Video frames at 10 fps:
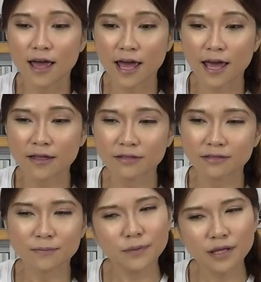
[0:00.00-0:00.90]

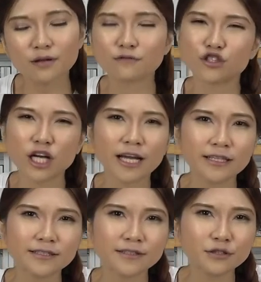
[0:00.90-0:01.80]
and a bit of
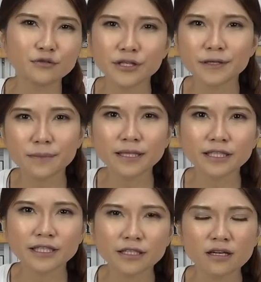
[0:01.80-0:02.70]
Chinese New Year
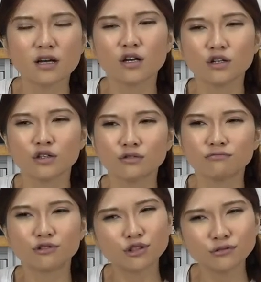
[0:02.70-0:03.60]
money.
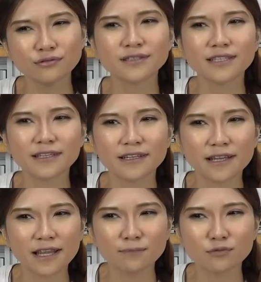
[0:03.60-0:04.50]
Choosing a
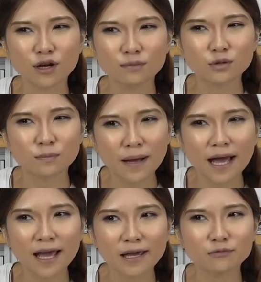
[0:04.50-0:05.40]
laptop to
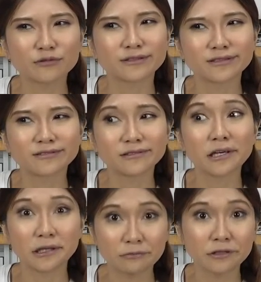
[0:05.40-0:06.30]
buy was
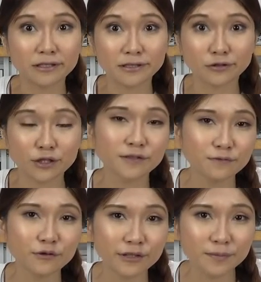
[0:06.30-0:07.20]
a really
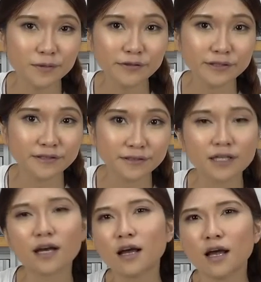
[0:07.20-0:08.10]
stressful
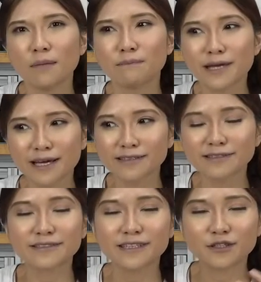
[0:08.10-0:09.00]
experience
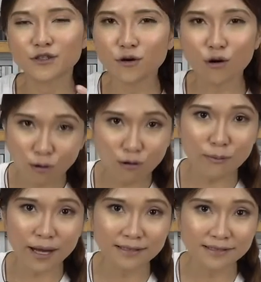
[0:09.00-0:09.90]
because it took all
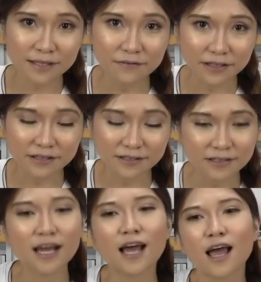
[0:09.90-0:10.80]
my savings.